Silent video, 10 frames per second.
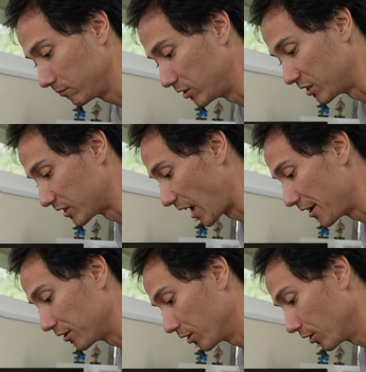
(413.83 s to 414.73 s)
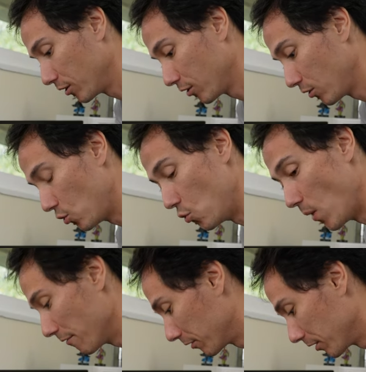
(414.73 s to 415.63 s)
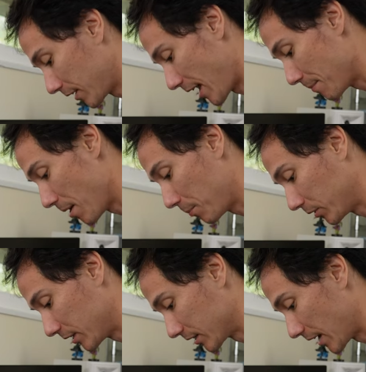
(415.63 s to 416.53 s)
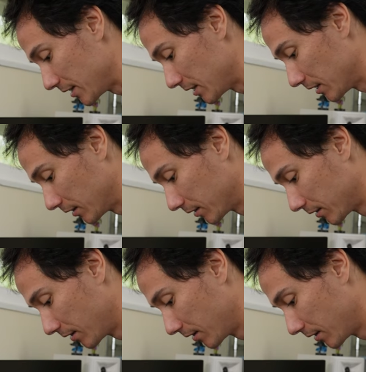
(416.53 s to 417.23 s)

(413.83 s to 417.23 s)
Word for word: designer, whoever came up with this idea.